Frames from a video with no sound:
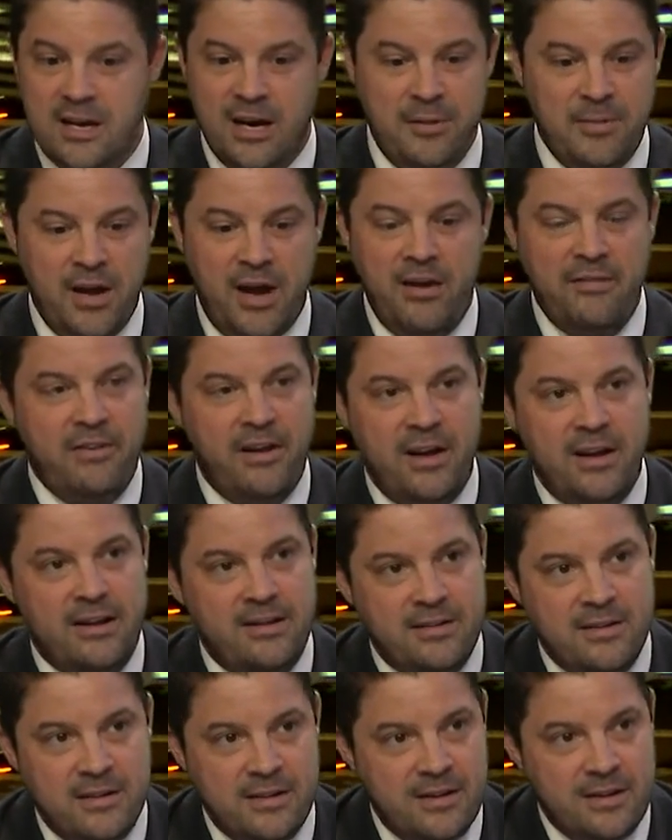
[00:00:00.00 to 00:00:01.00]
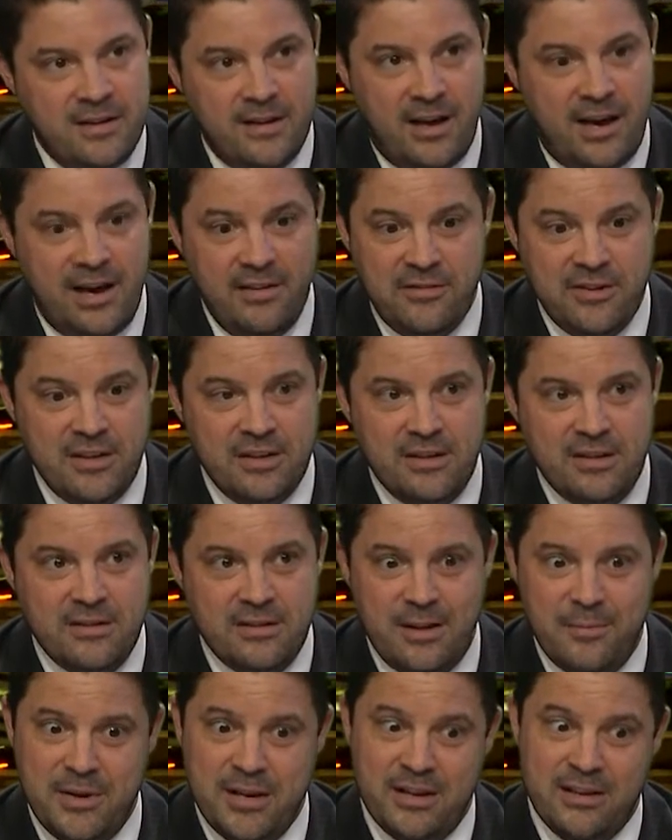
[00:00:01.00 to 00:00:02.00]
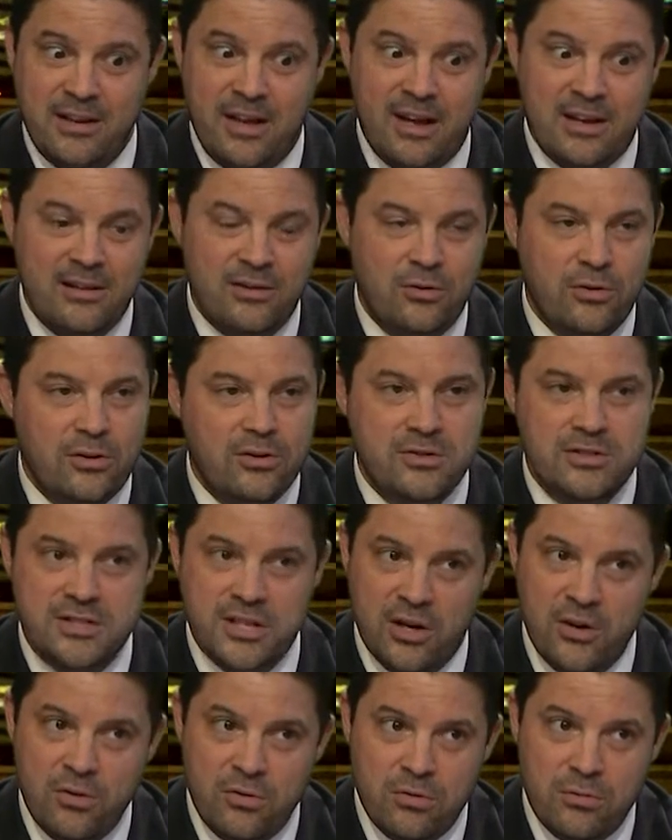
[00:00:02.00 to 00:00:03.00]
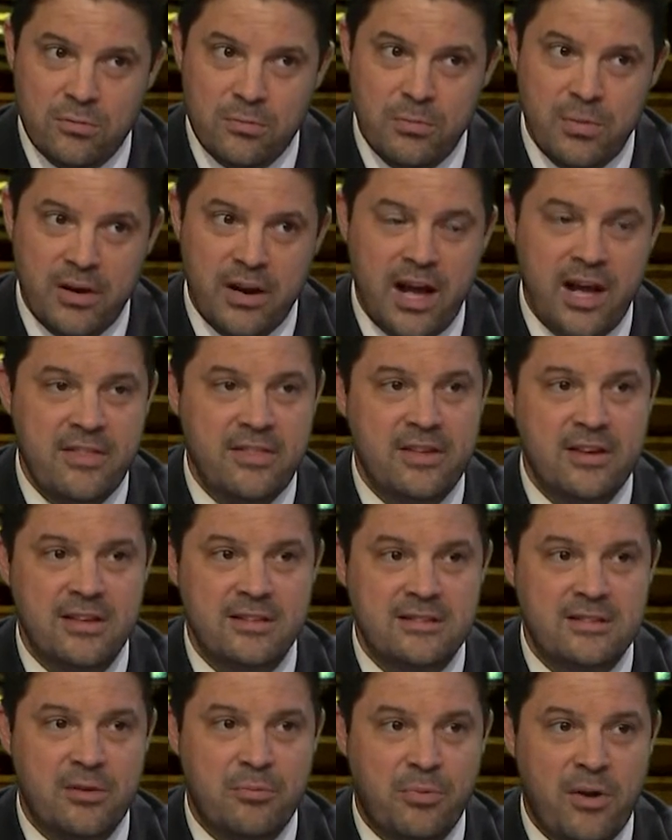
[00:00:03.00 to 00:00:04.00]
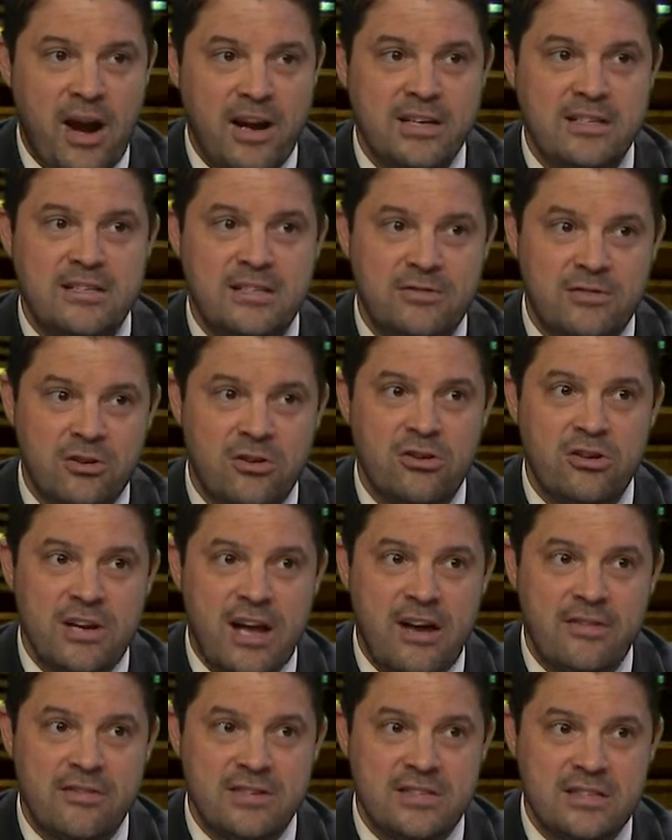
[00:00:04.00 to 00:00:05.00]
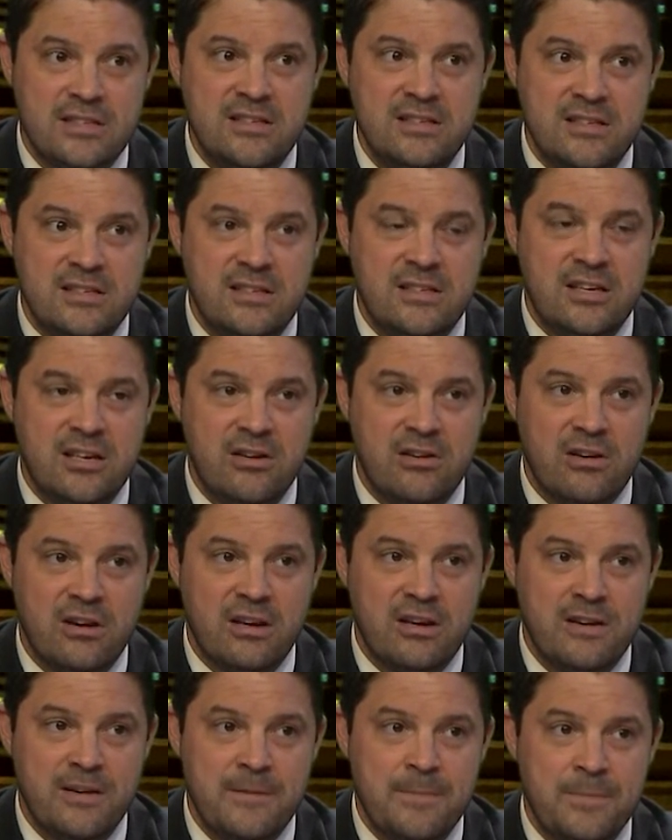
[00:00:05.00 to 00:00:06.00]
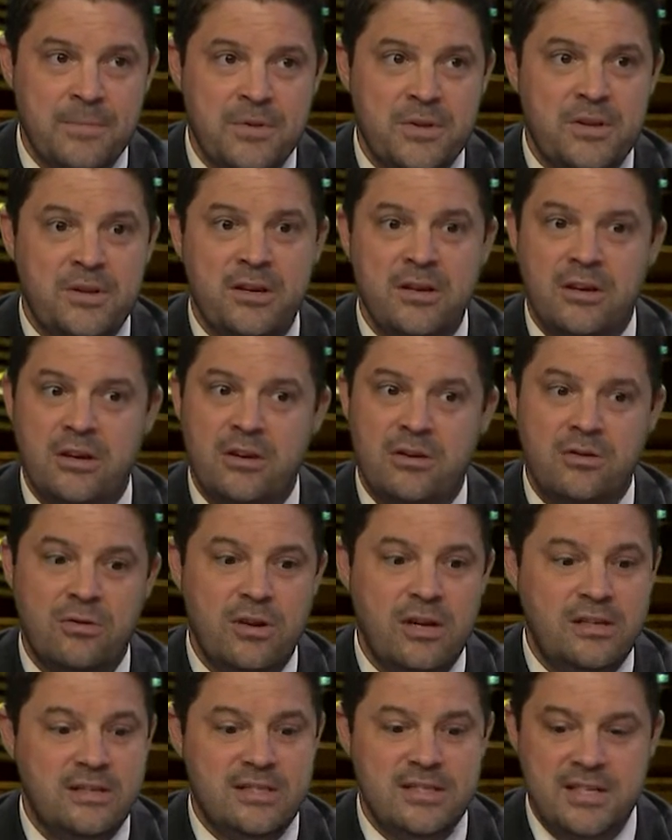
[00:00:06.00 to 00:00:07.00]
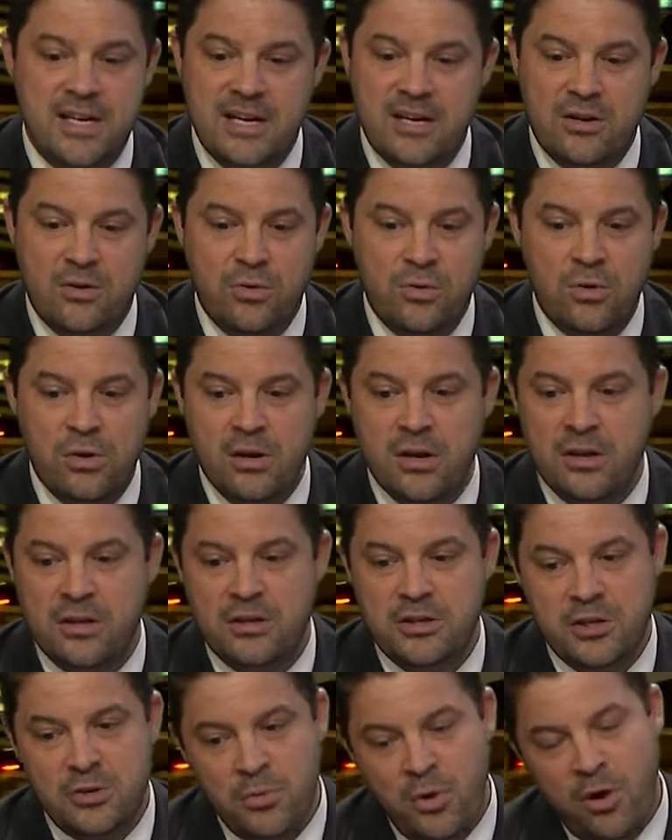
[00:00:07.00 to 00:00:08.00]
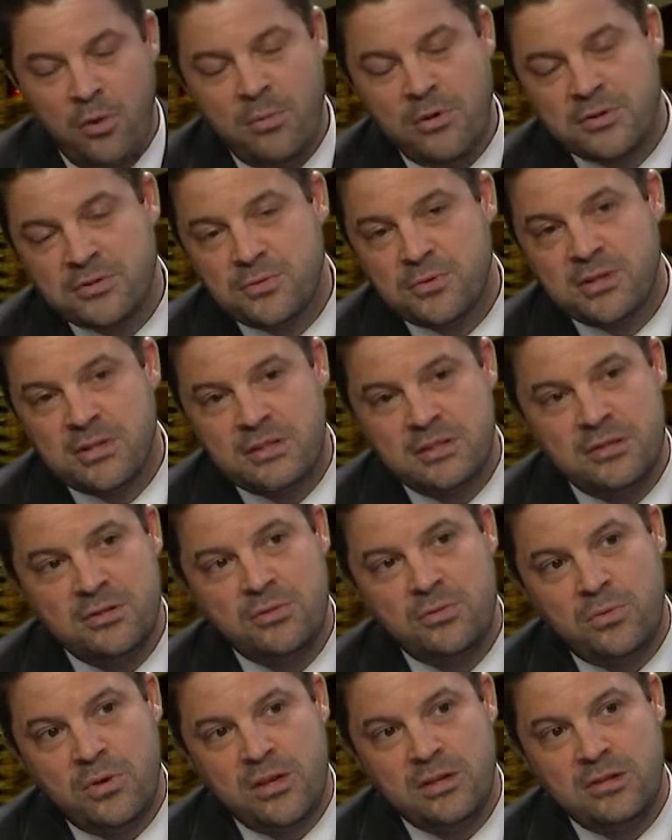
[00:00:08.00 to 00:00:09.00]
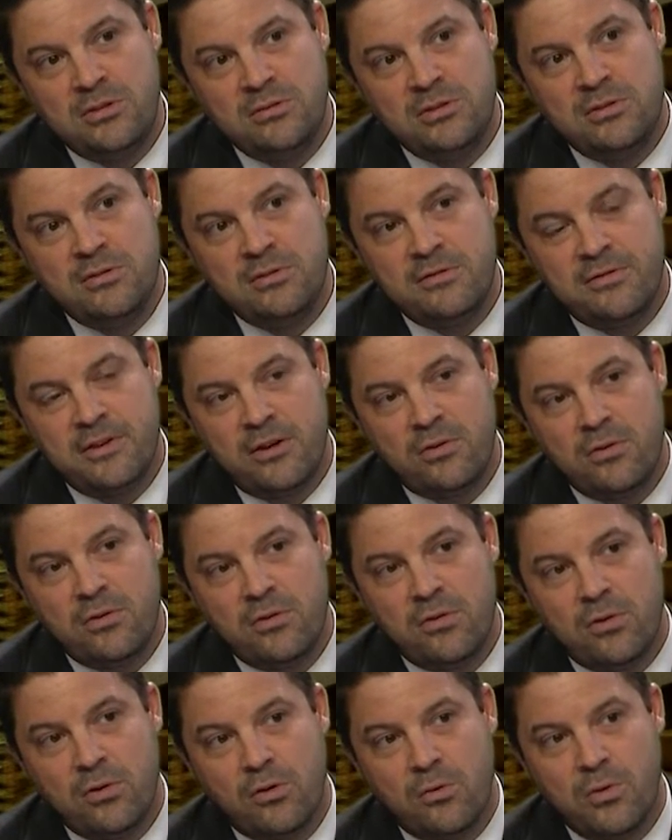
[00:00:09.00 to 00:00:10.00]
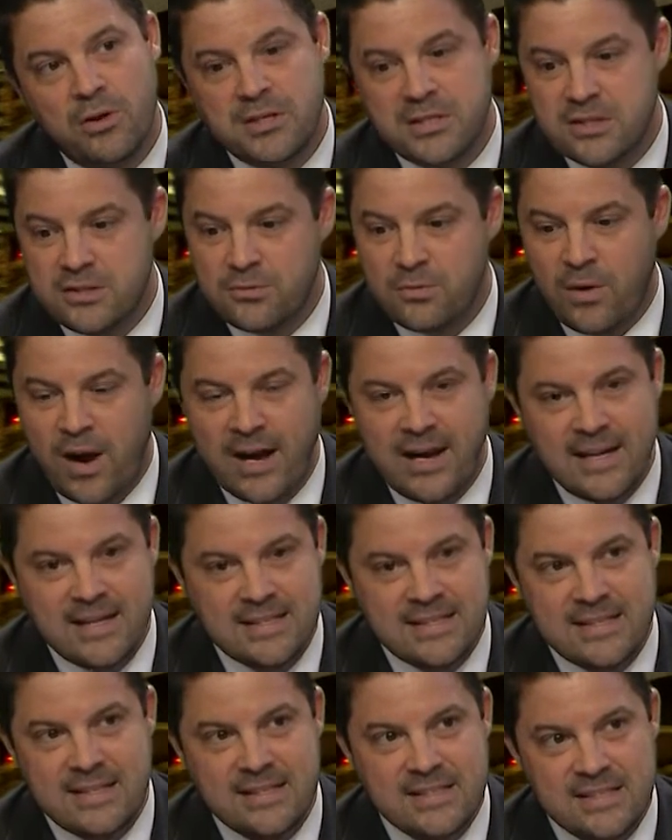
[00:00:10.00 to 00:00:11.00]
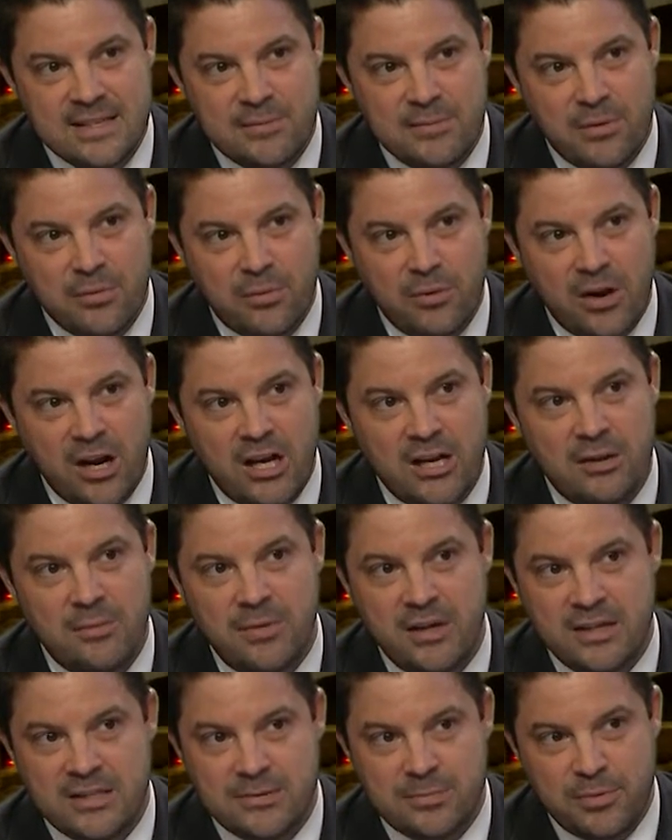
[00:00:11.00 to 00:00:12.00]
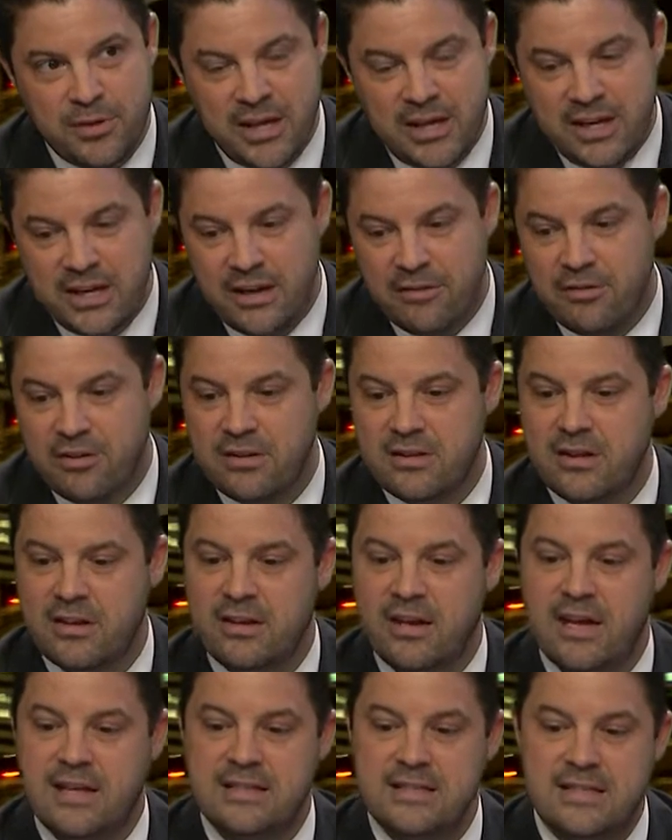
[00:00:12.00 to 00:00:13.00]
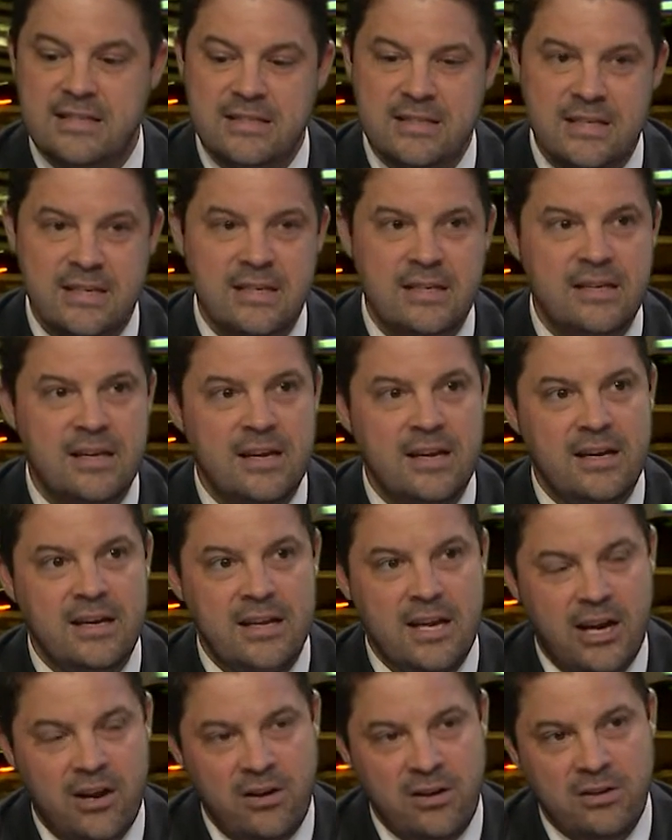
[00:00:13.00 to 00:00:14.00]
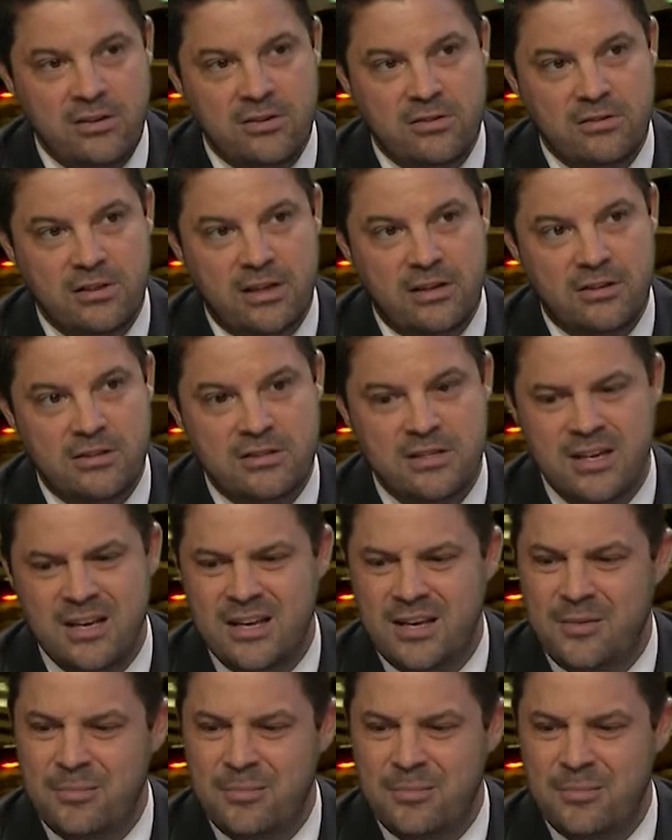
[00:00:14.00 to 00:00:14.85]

I mean, I've had, I've done it. I mean, a lot of lawyers don't, but I think it's good practice. If you're going to have a sentencing hearing, you know, in state court, you almost want to do what you do in federal court, which is write a sentencing memorandum explaining everything and send character letters.